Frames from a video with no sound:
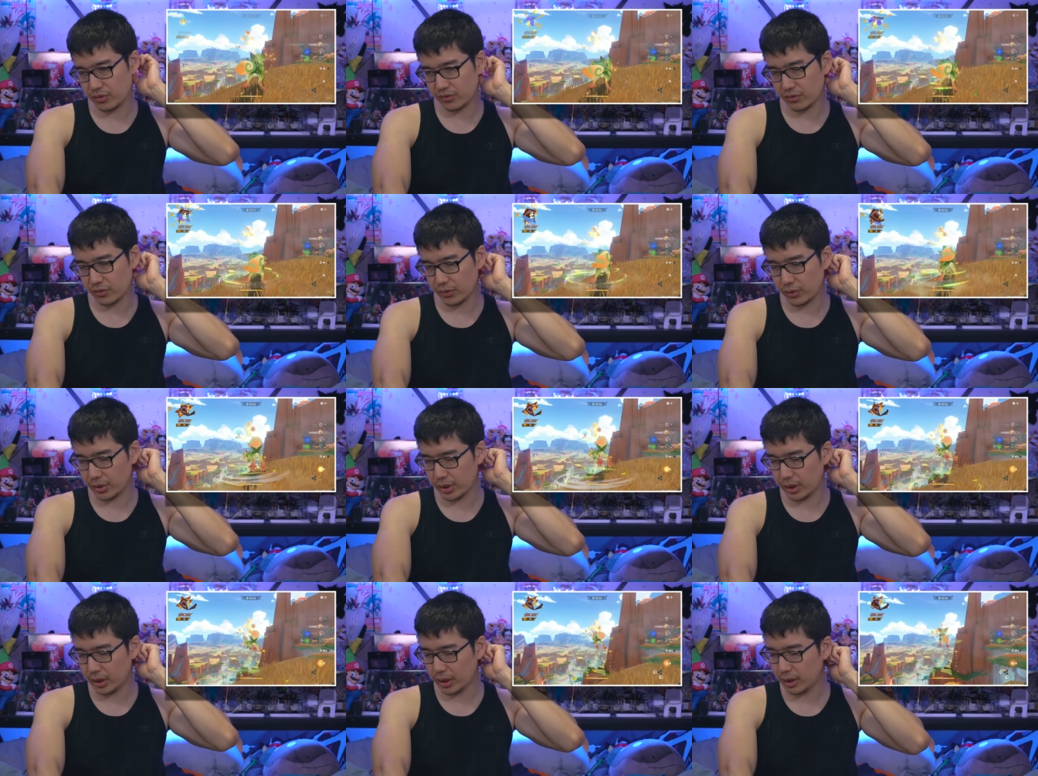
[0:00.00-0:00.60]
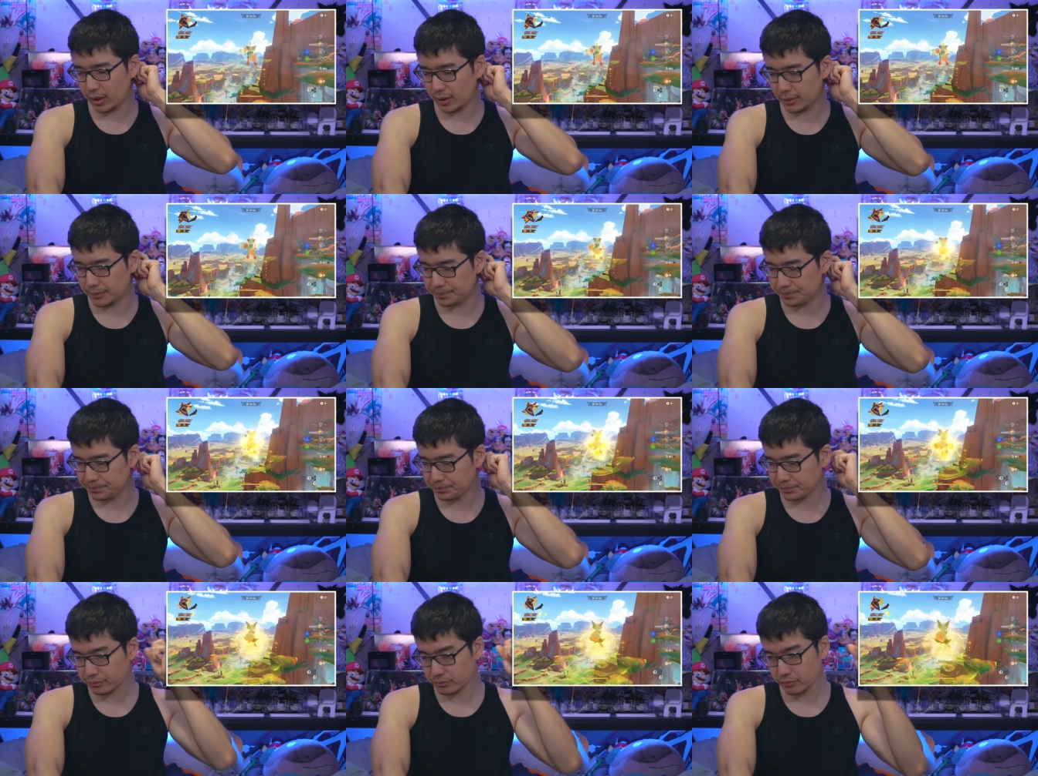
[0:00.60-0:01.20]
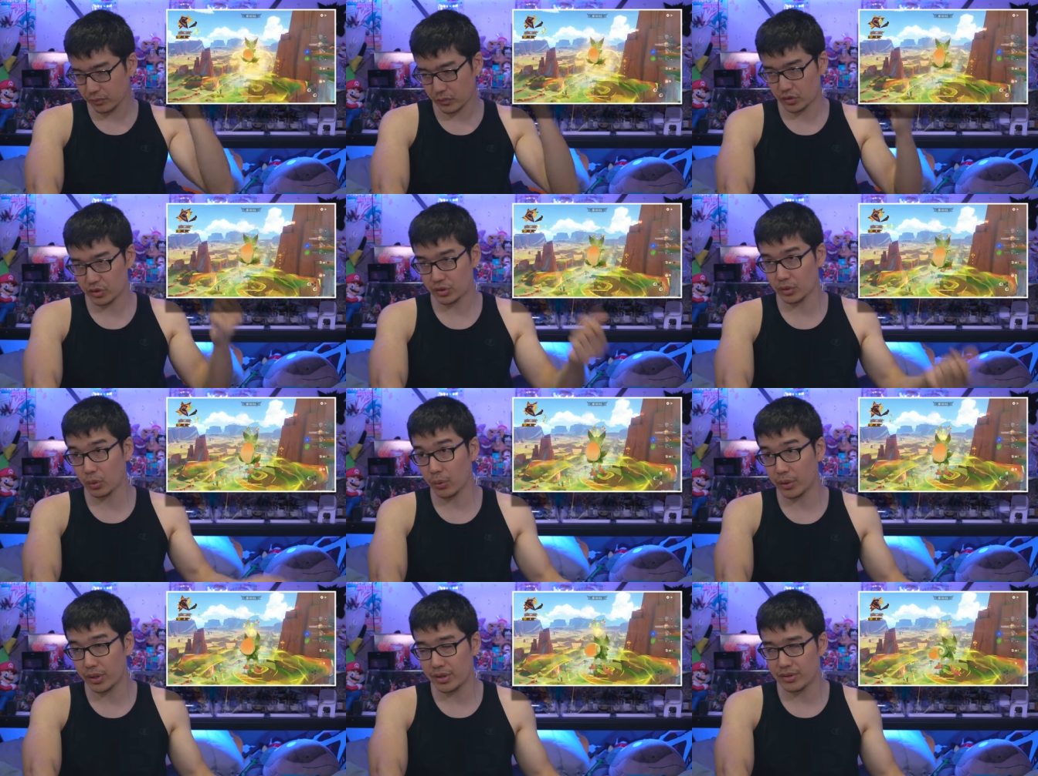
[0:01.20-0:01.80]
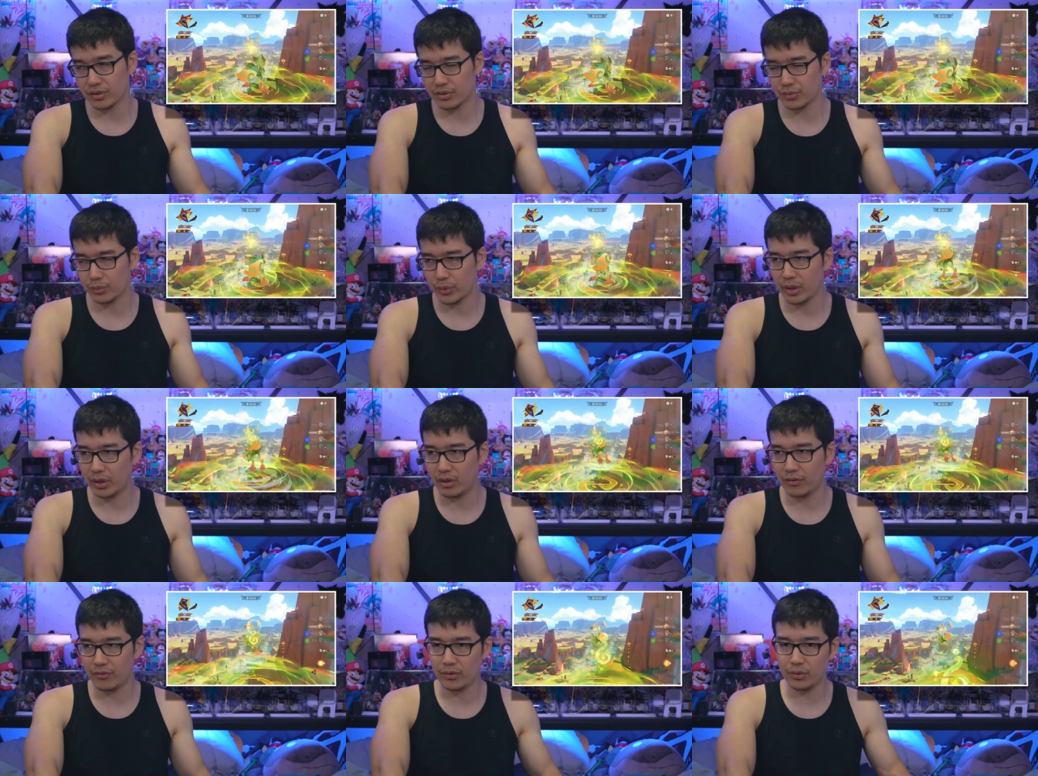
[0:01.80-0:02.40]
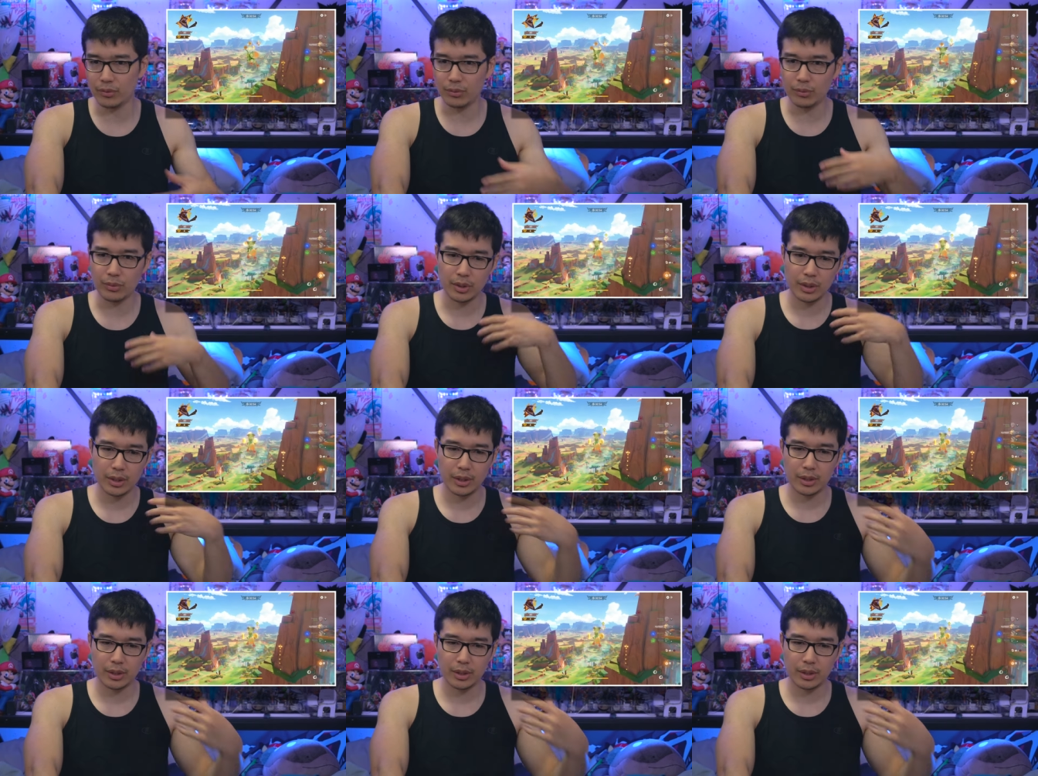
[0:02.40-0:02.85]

for um, Saurians as well. If you